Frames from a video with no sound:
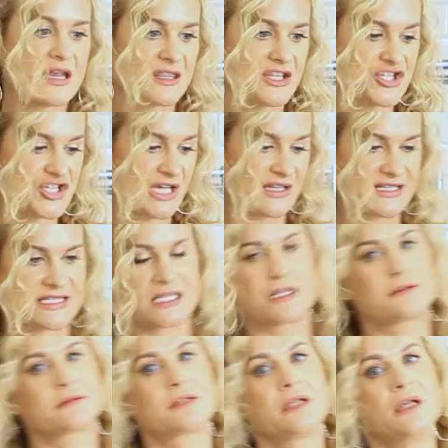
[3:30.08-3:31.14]
of the gelatin.
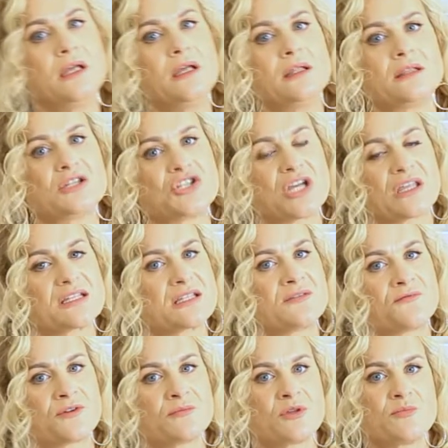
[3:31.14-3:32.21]
The gelatin
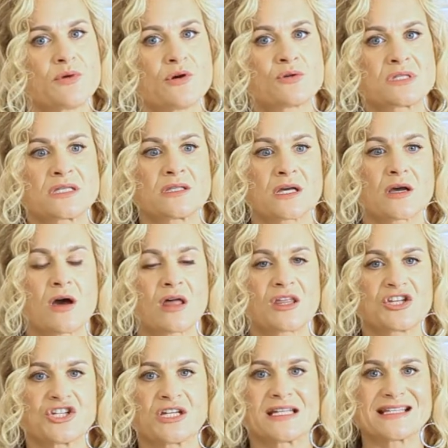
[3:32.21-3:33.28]
from the bones and the
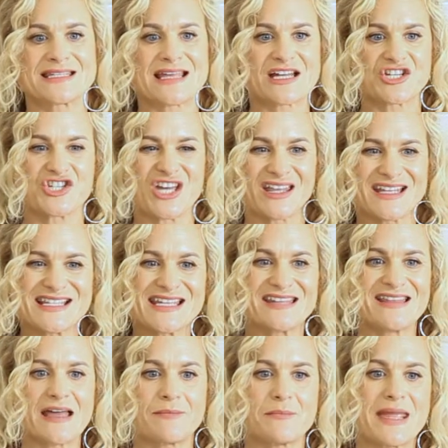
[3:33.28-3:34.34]
collagen. It's that gelatin
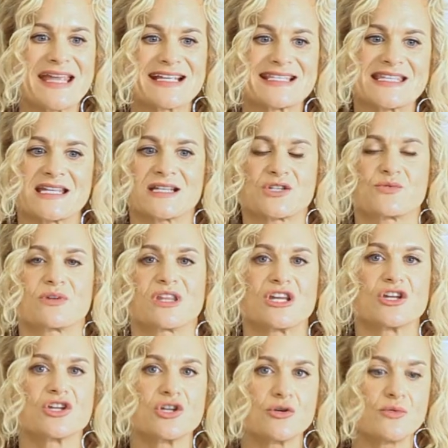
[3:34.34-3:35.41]
that makes things really
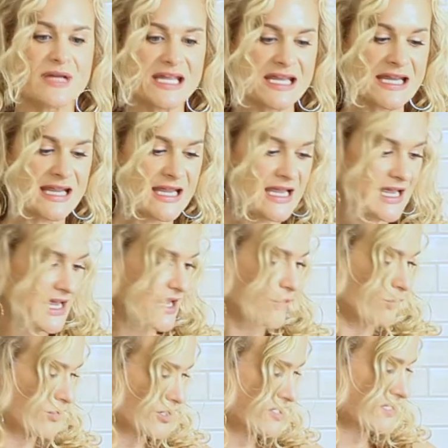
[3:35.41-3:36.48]
gooey. It
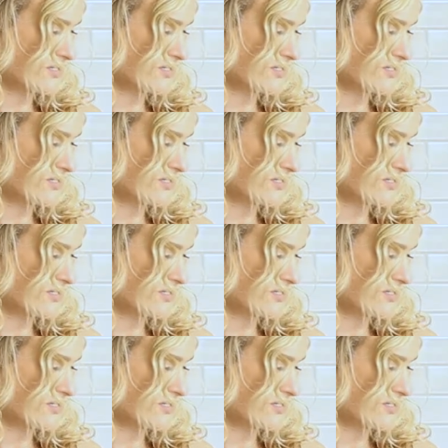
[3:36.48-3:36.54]
works